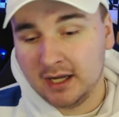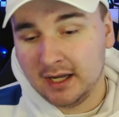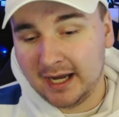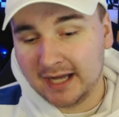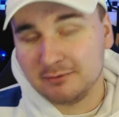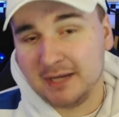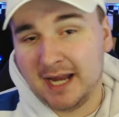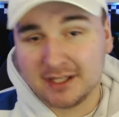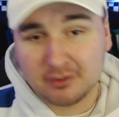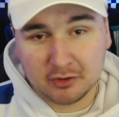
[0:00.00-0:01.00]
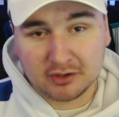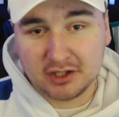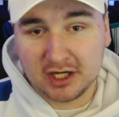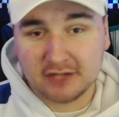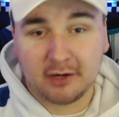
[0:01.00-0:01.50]
as we head towards the
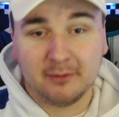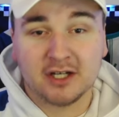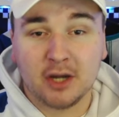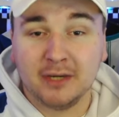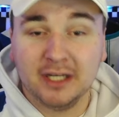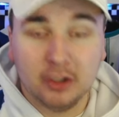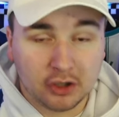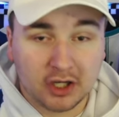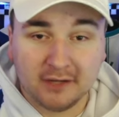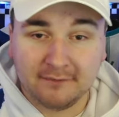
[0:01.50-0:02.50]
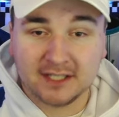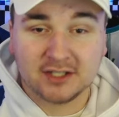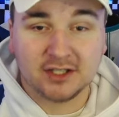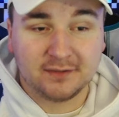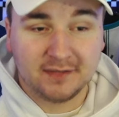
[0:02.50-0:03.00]
January window, we look at the
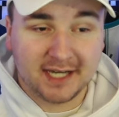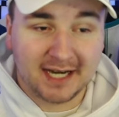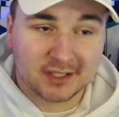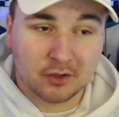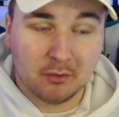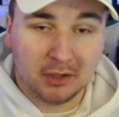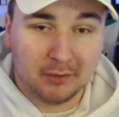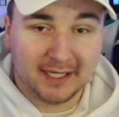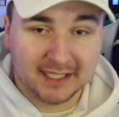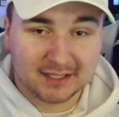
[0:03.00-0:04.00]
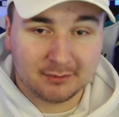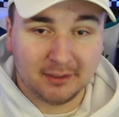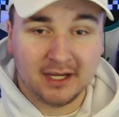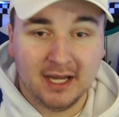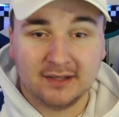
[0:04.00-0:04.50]
fixtures for the next couple of weeks with
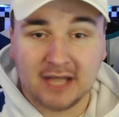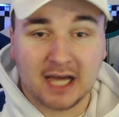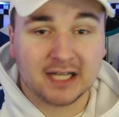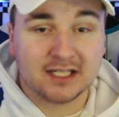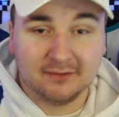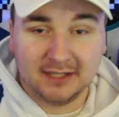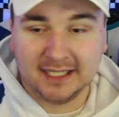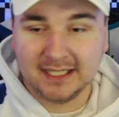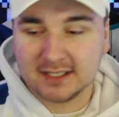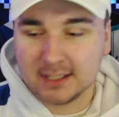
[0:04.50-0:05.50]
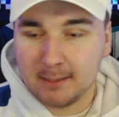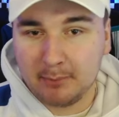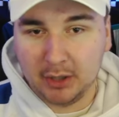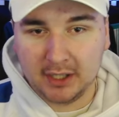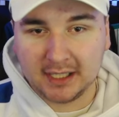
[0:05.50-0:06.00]
the likes of Leeds,
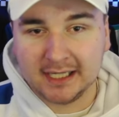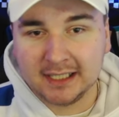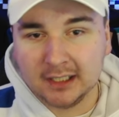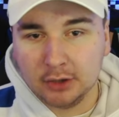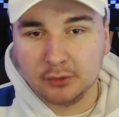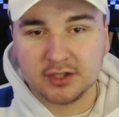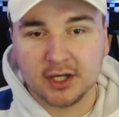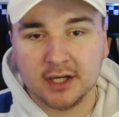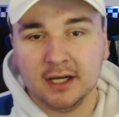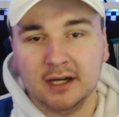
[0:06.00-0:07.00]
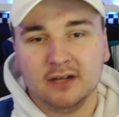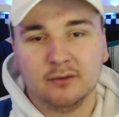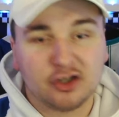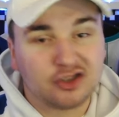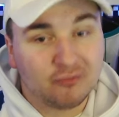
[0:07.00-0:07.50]
Burnley, Luton. We've
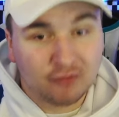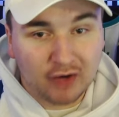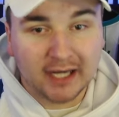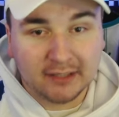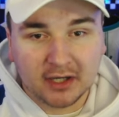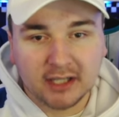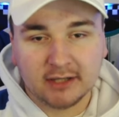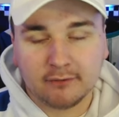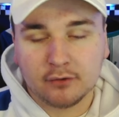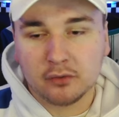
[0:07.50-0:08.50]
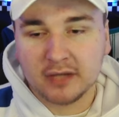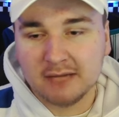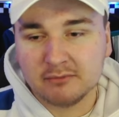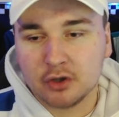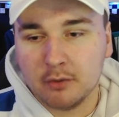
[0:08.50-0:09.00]
got some really, really difficult
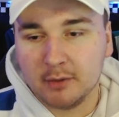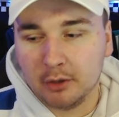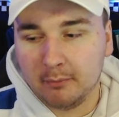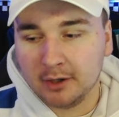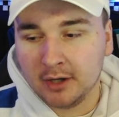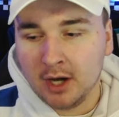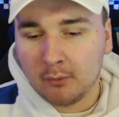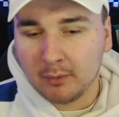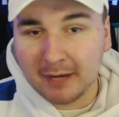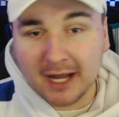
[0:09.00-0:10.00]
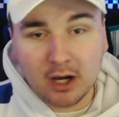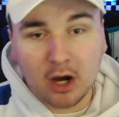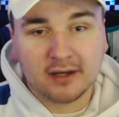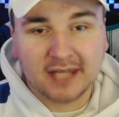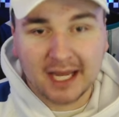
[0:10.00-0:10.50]
games coming up, and we play a
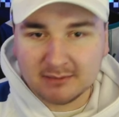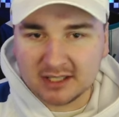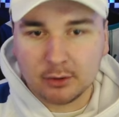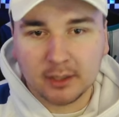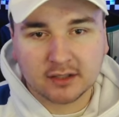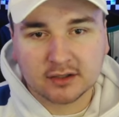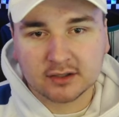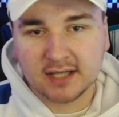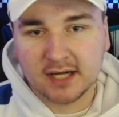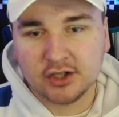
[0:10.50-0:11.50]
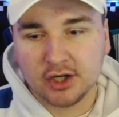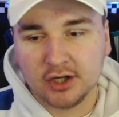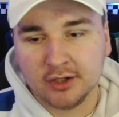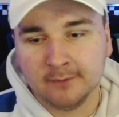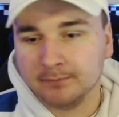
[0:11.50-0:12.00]
lot of games in quick succession,
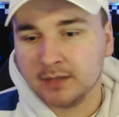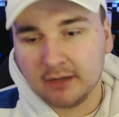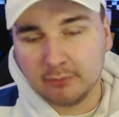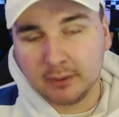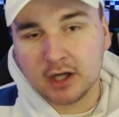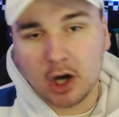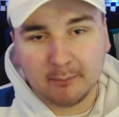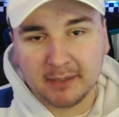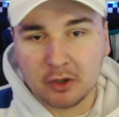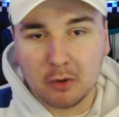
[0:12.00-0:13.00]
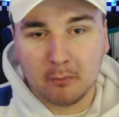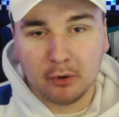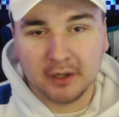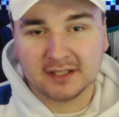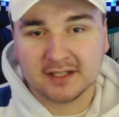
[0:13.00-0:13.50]
and if we can't pick up
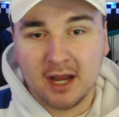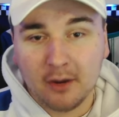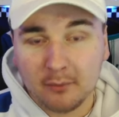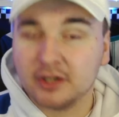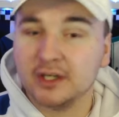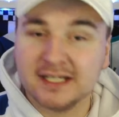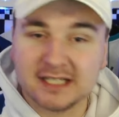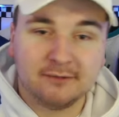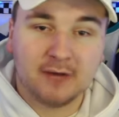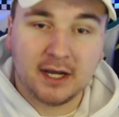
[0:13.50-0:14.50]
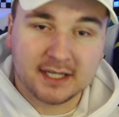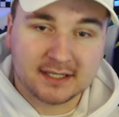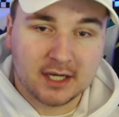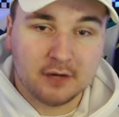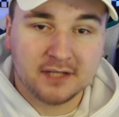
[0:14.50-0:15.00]
points, we could easily find
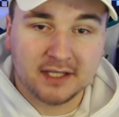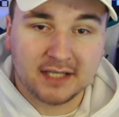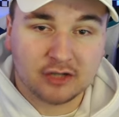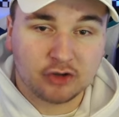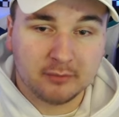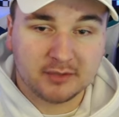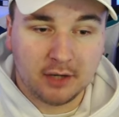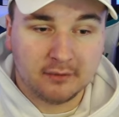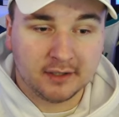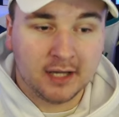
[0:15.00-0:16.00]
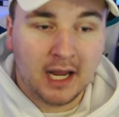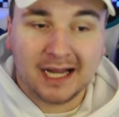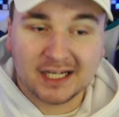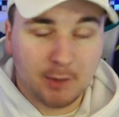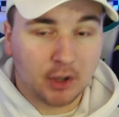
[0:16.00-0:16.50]
ourselves in that drop zone. And I
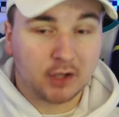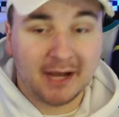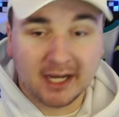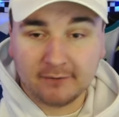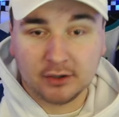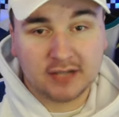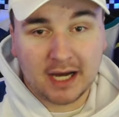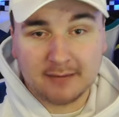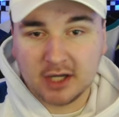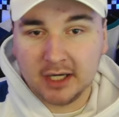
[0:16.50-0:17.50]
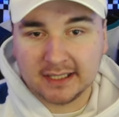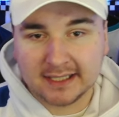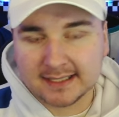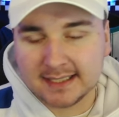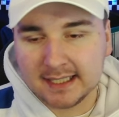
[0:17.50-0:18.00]
spoke about it a few times earlier
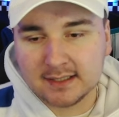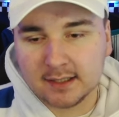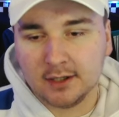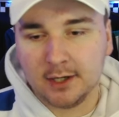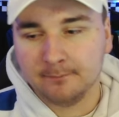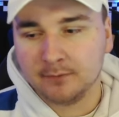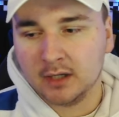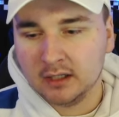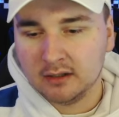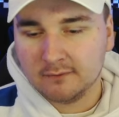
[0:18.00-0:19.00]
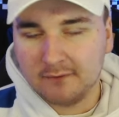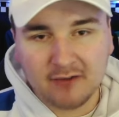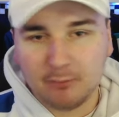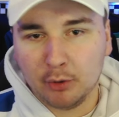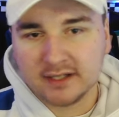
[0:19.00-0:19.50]
this season that
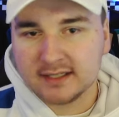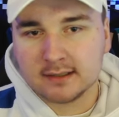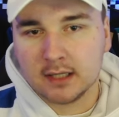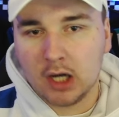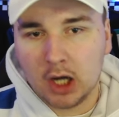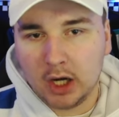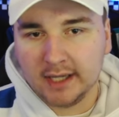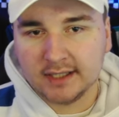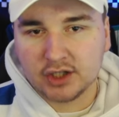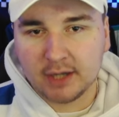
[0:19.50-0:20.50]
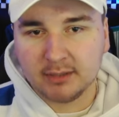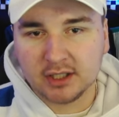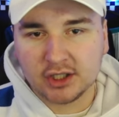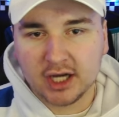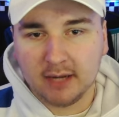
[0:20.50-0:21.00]
5 points isn't a lot in the
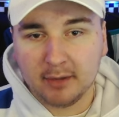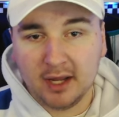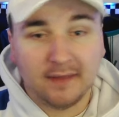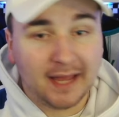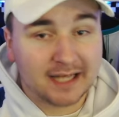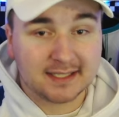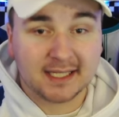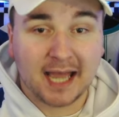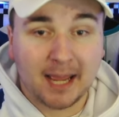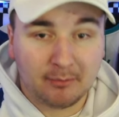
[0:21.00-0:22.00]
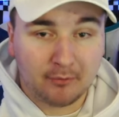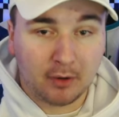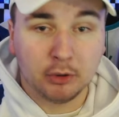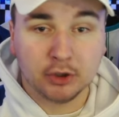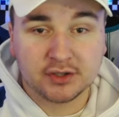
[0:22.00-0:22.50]
Championship, and that's the gap from
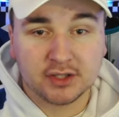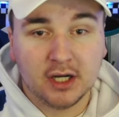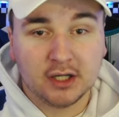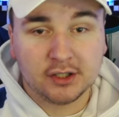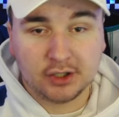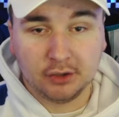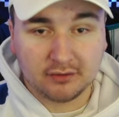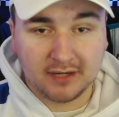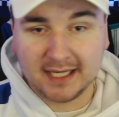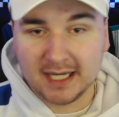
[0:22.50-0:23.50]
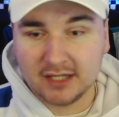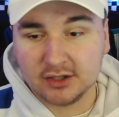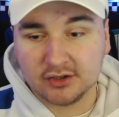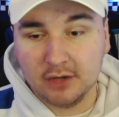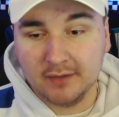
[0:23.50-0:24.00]
us to the
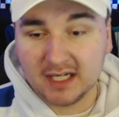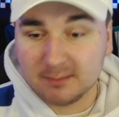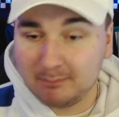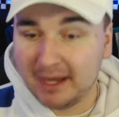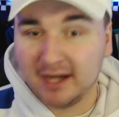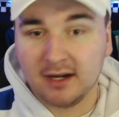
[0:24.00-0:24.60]
relegation zone. It's been